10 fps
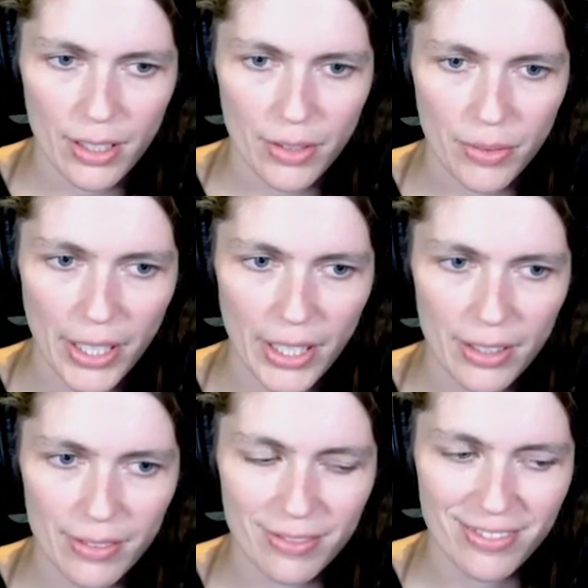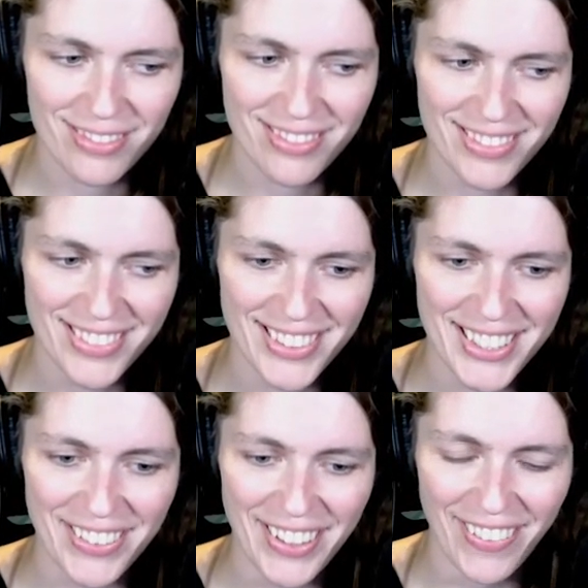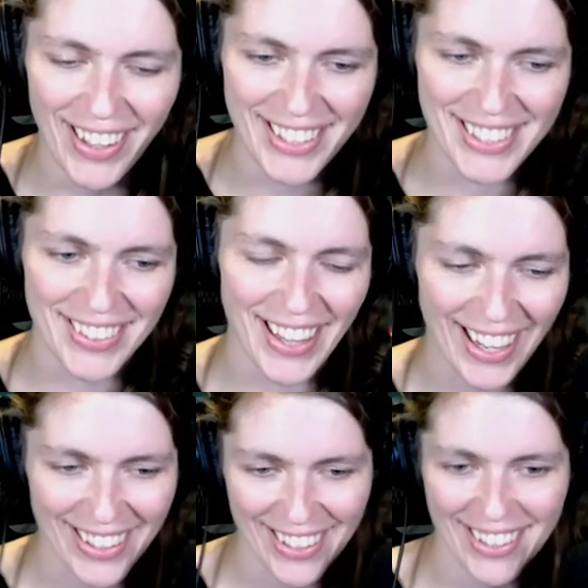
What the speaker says: Right? Do we want to do that?